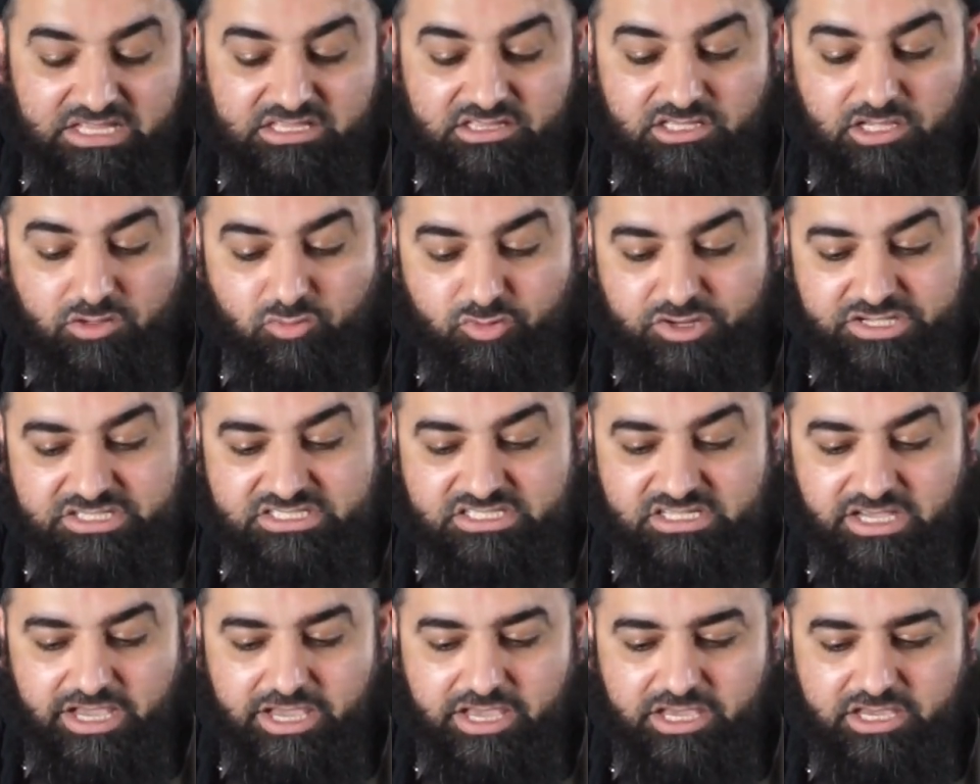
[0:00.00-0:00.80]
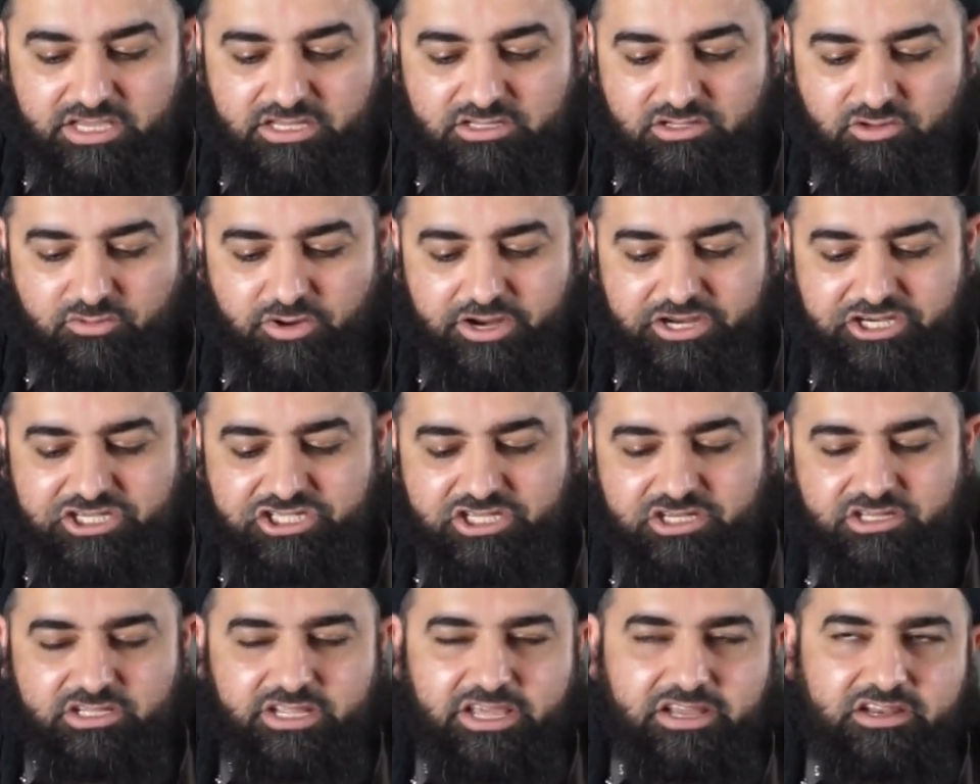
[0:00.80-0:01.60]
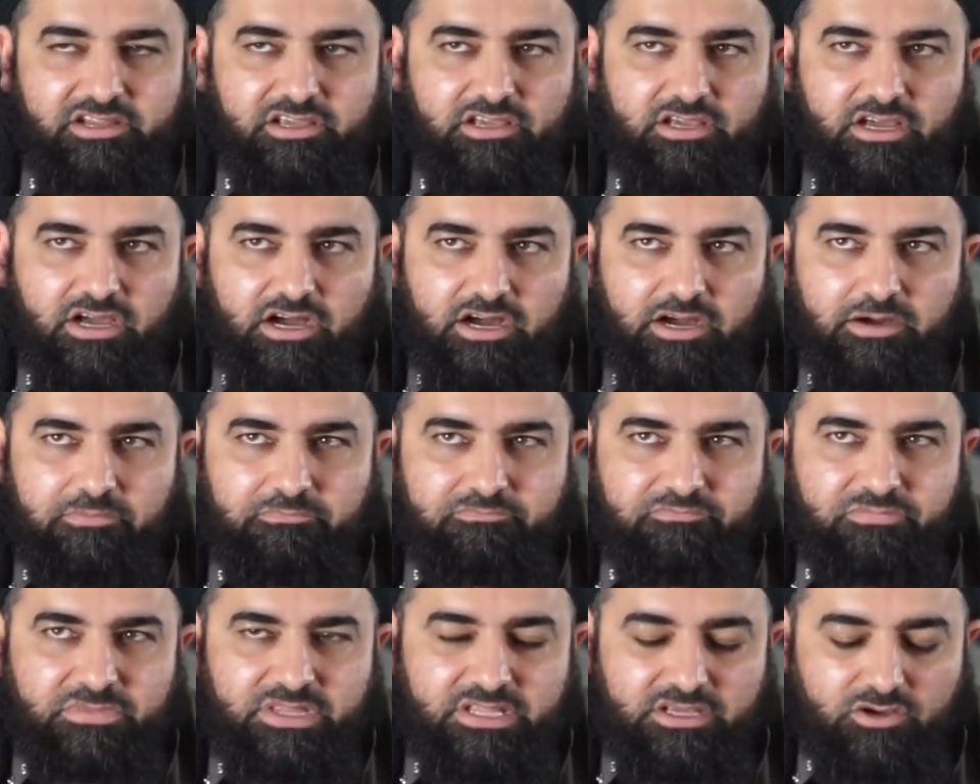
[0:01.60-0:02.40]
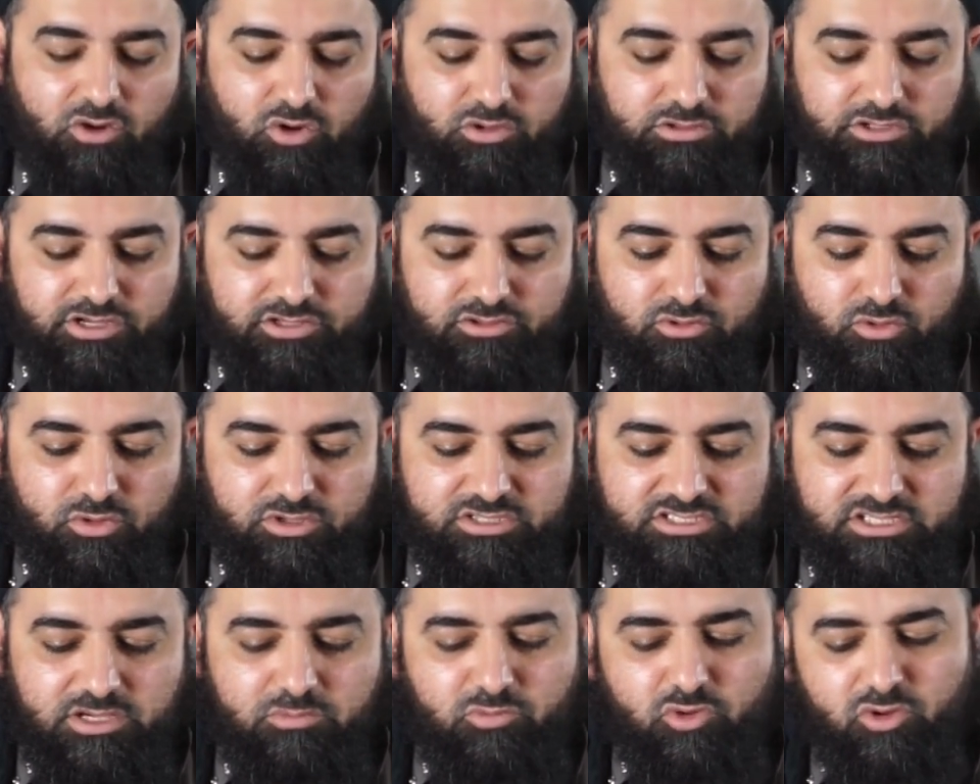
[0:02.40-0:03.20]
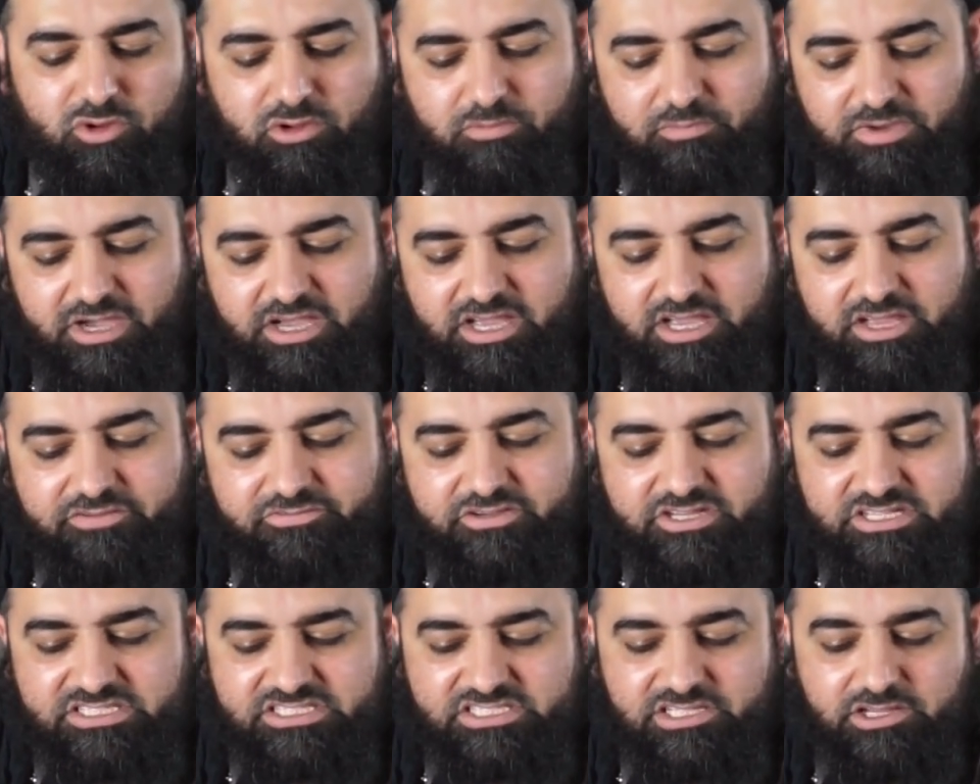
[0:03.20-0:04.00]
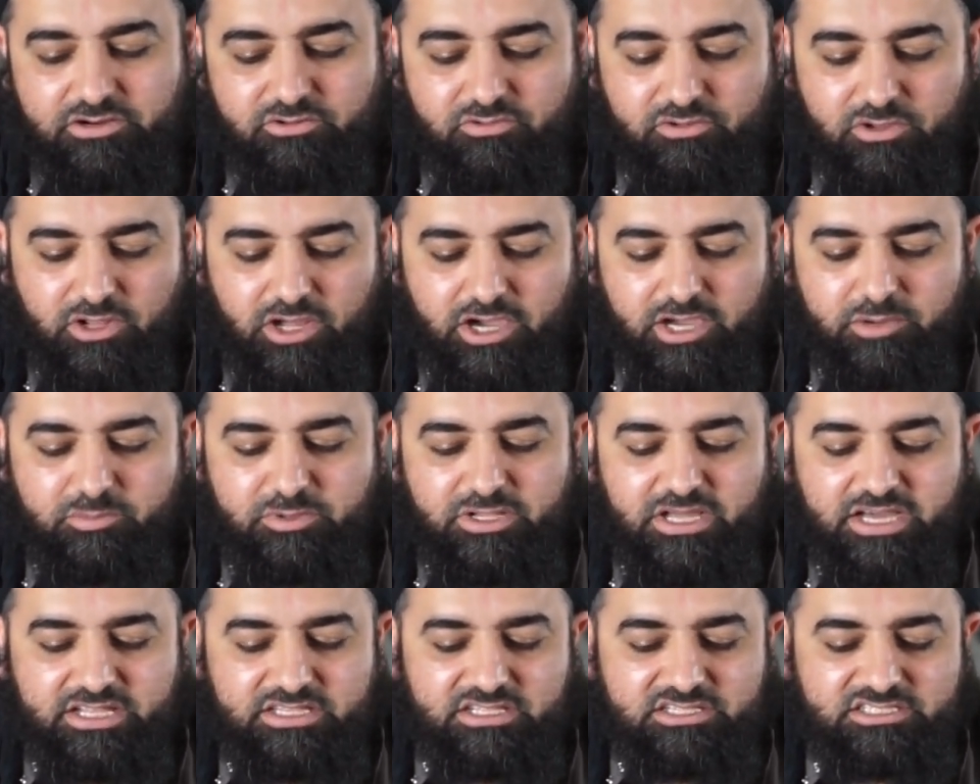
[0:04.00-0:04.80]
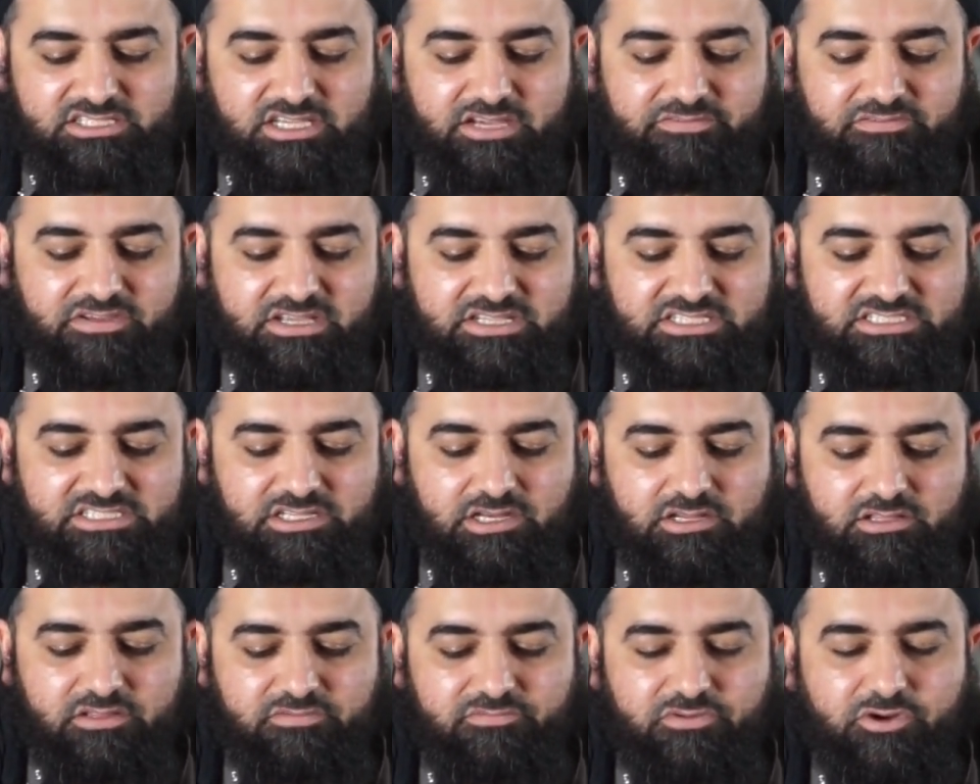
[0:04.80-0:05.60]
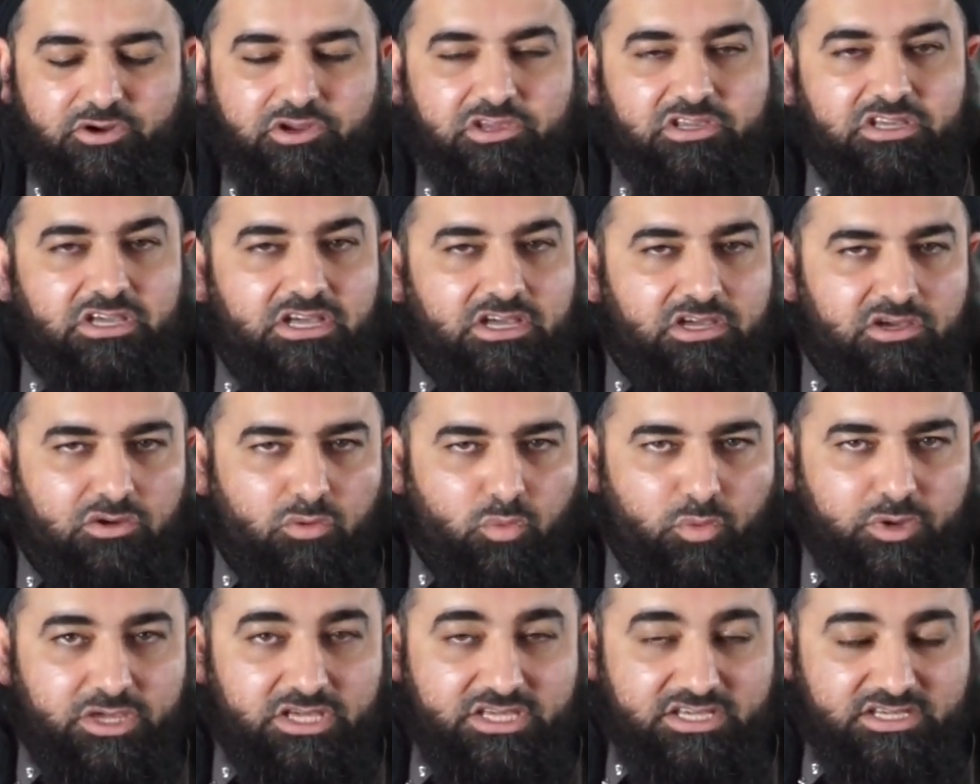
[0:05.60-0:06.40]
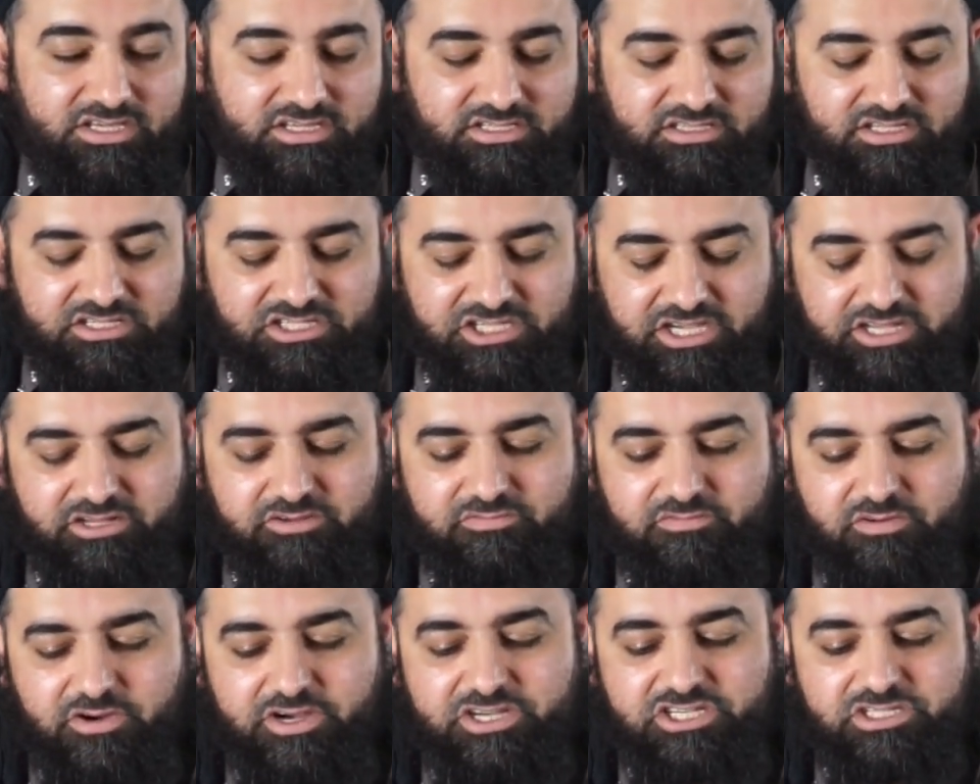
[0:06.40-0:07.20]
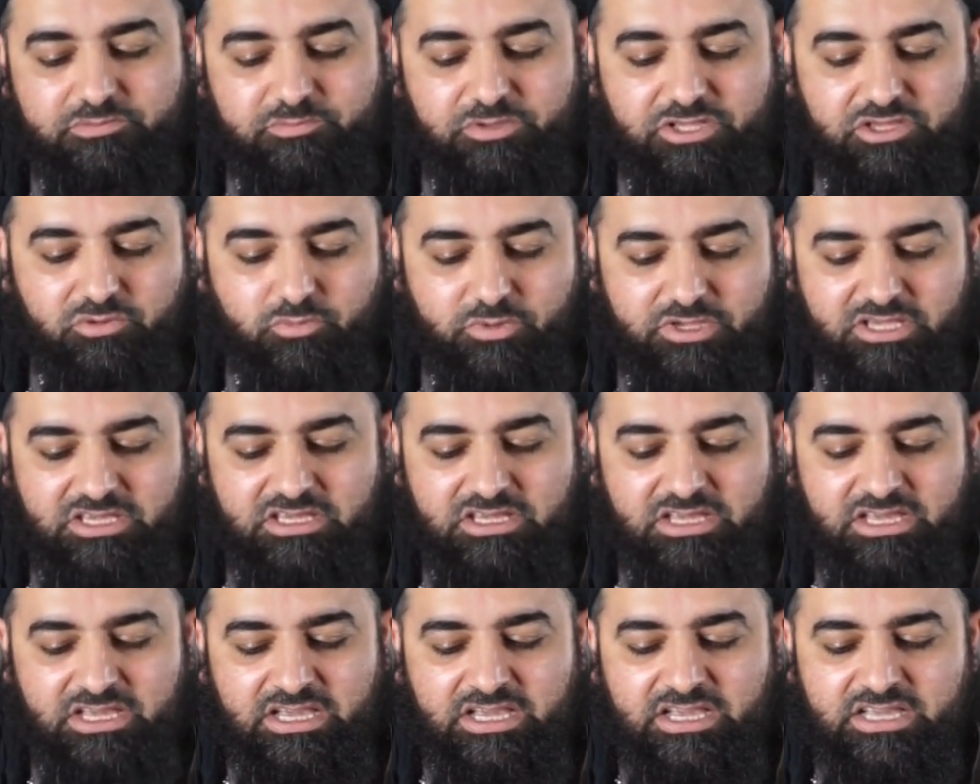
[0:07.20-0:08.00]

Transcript: There is a narration that, um, although some ulama have considered reliable, others have considered very weak, the chain of narration being weak,